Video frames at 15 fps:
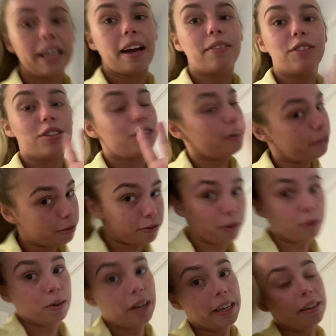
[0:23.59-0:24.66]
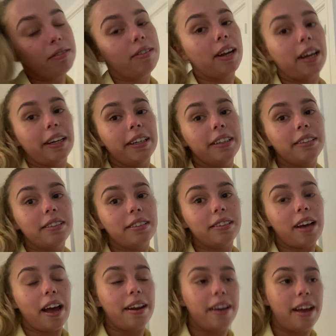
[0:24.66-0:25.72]
I've just done 4 late flights,
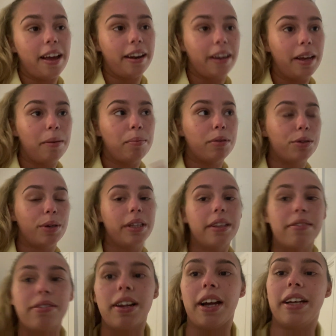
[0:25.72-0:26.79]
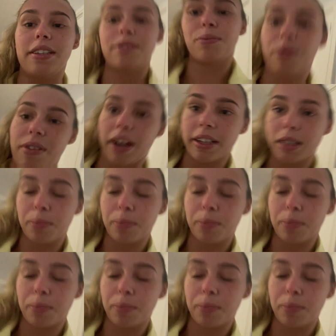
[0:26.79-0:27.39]
and then in between the flights we've had to